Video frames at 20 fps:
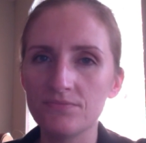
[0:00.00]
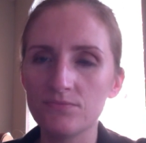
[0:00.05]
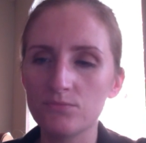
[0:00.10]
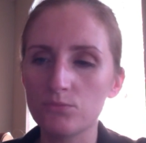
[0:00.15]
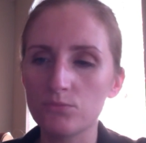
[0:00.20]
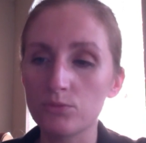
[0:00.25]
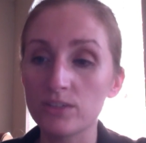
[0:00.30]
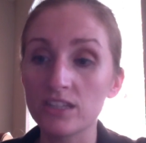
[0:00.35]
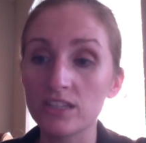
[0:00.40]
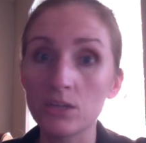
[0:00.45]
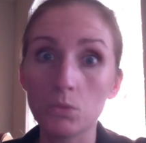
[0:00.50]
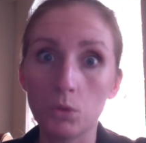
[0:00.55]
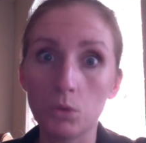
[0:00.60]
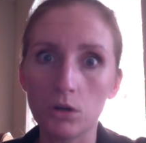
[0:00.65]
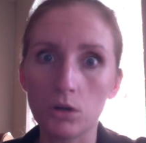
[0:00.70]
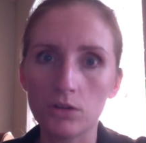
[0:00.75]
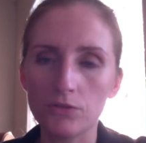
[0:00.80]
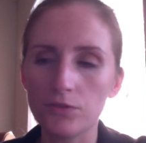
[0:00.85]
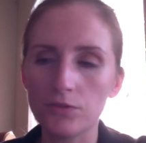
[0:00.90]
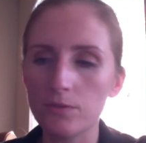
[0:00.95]
really
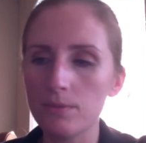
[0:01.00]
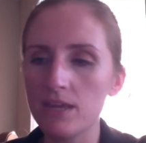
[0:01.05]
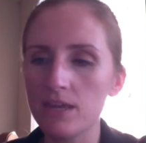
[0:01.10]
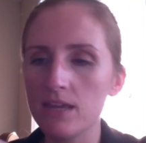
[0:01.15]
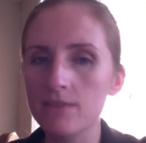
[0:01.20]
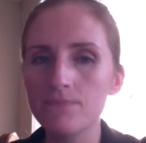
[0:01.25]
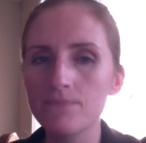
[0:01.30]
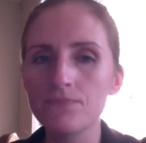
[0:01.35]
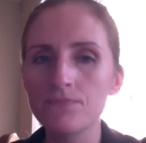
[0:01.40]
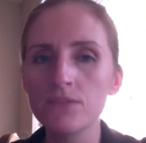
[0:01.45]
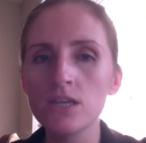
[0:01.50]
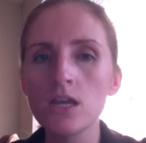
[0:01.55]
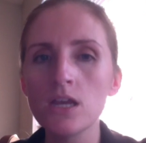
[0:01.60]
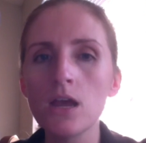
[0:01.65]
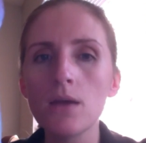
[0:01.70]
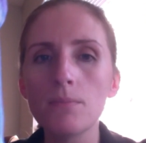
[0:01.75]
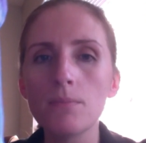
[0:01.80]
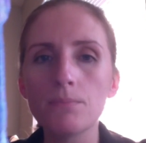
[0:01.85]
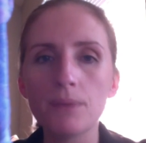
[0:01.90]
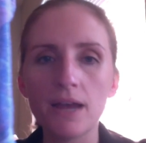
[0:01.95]
work for me.
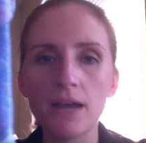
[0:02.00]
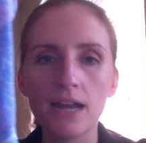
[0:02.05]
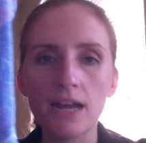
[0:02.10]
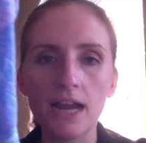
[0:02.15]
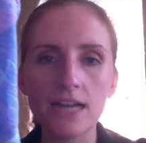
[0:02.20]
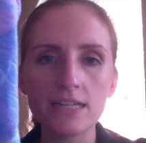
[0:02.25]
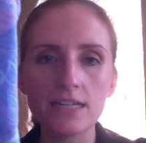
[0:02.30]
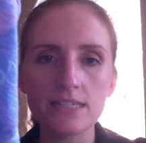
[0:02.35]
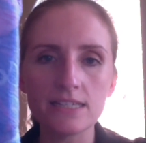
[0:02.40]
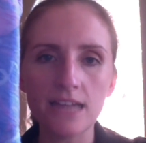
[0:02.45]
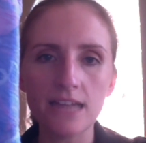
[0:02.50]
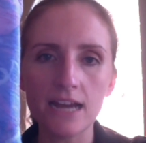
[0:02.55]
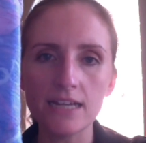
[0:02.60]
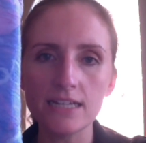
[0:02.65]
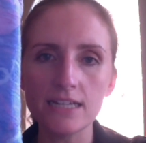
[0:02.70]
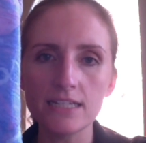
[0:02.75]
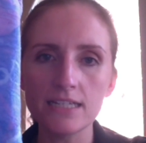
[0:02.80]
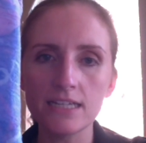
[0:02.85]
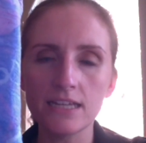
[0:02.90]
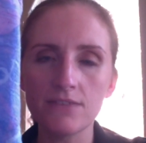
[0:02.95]
But I
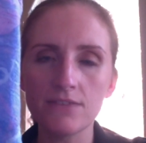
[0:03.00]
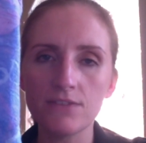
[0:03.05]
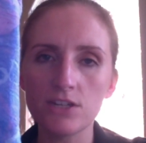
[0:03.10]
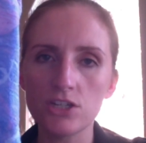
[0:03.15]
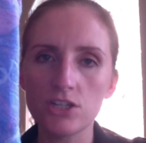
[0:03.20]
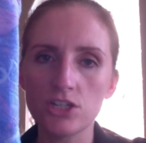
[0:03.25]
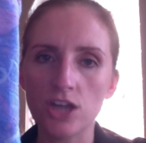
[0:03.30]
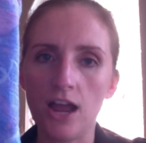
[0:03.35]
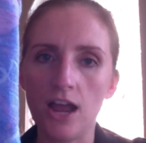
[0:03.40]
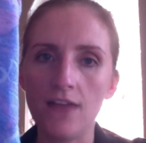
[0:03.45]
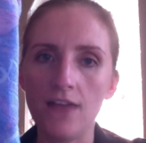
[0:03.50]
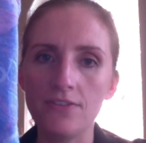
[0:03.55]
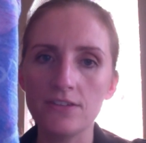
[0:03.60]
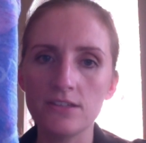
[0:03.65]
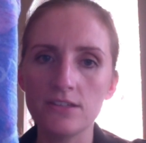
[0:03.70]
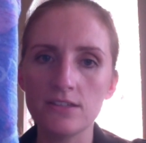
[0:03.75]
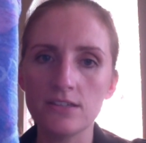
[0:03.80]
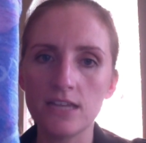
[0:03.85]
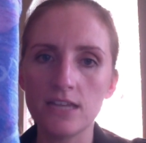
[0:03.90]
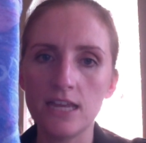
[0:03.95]
decided to give it a shot.
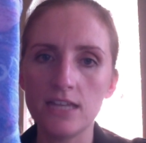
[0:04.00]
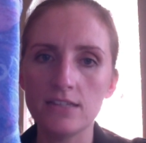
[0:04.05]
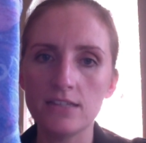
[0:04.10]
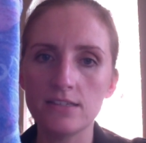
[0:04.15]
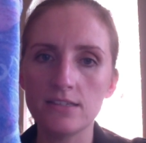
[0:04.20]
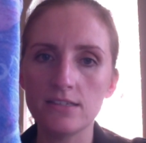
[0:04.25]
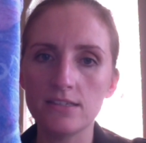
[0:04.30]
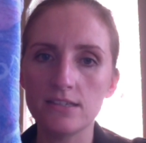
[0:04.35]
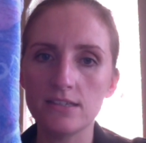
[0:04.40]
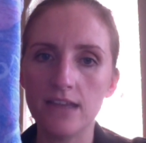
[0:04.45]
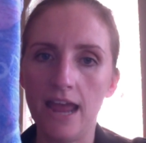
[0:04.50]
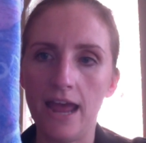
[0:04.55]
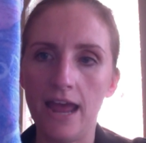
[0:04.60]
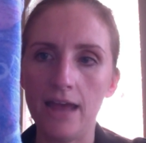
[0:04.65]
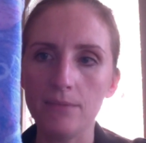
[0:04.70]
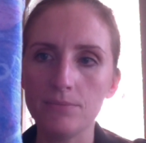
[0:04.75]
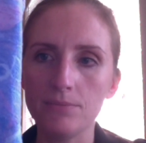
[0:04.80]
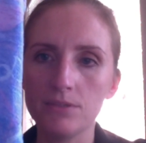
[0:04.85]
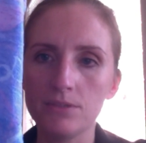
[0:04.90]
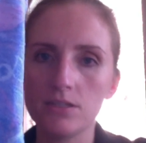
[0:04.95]
This is it
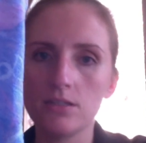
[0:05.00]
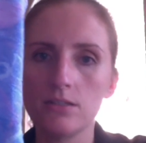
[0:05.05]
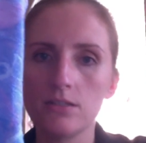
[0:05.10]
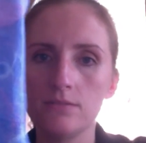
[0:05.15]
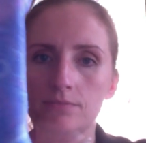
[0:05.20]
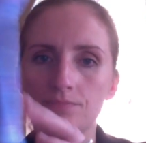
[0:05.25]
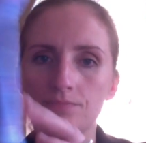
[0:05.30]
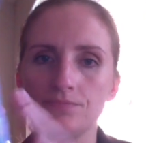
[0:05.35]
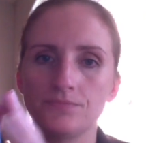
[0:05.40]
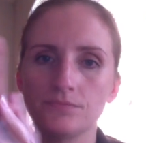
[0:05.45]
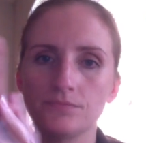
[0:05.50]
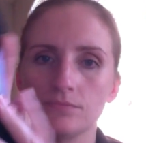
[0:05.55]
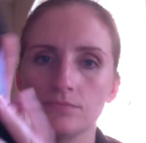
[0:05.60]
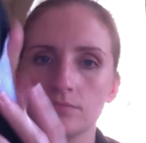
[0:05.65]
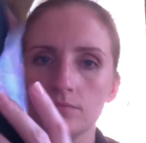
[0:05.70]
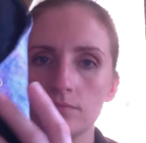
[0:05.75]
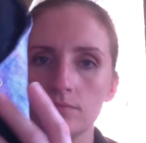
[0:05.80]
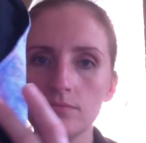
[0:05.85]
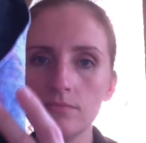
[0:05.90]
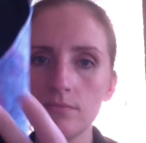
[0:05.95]
snapped.
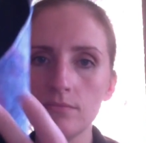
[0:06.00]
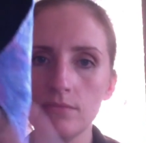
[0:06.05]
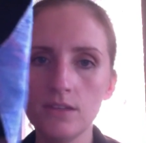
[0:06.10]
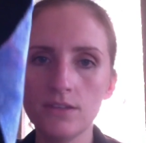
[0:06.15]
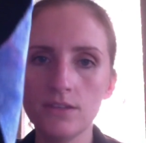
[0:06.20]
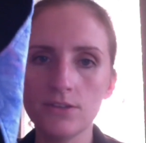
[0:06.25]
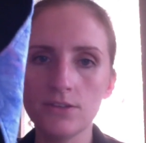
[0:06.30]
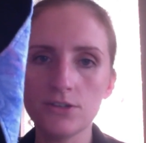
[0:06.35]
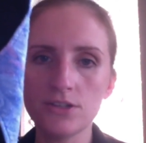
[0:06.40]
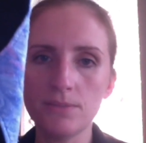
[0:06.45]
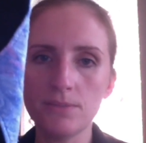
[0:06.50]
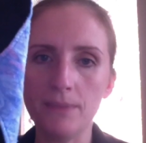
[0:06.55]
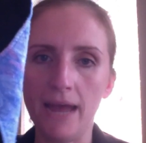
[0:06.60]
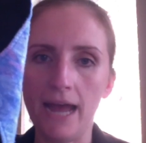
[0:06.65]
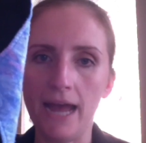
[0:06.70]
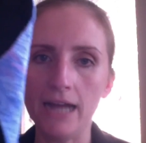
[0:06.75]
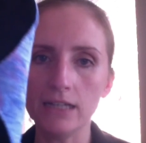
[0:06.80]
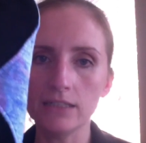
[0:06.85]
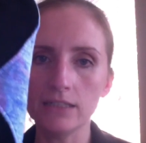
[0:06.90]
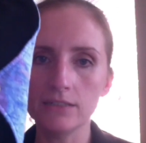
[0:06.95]
There's the
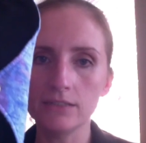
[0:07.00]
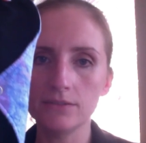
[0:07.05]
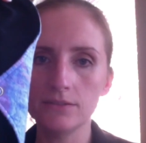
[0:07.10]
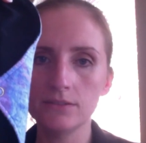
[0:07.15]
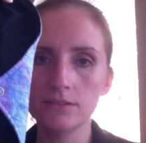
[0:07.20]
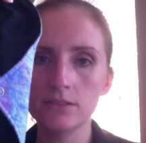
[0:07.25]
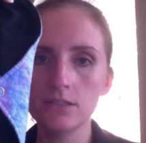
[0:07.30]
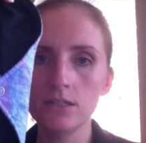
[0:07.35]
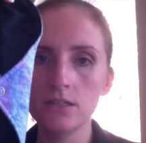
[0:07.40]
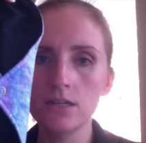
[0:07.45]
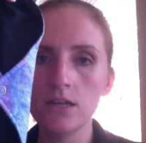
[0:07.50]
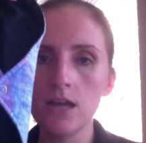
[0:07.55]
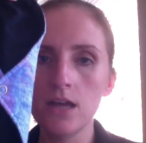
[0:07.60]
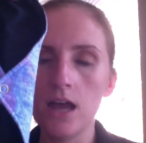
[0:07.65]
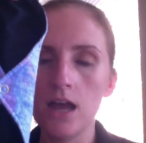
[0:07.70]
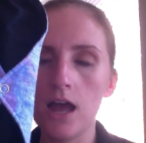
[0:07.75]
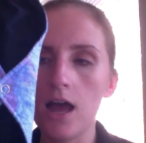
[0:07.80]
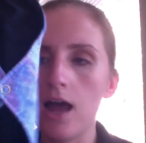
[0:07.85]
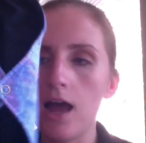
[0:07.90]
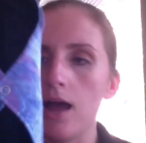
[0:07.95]
back.
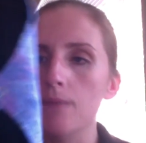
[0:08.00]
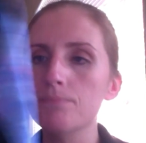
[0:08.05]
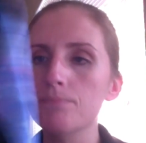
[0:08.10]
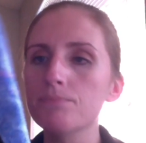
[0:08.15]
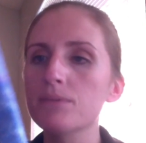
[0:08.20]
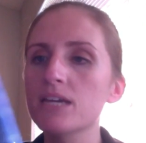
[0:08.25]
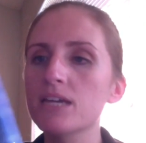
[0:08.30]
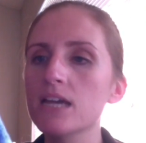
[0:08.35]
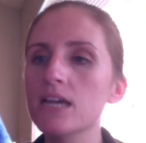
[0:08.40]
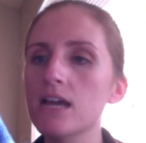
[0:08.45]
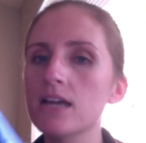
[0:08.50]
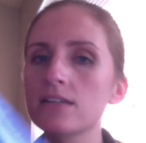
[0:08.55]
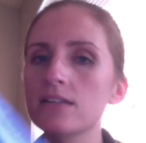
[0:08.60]
Because,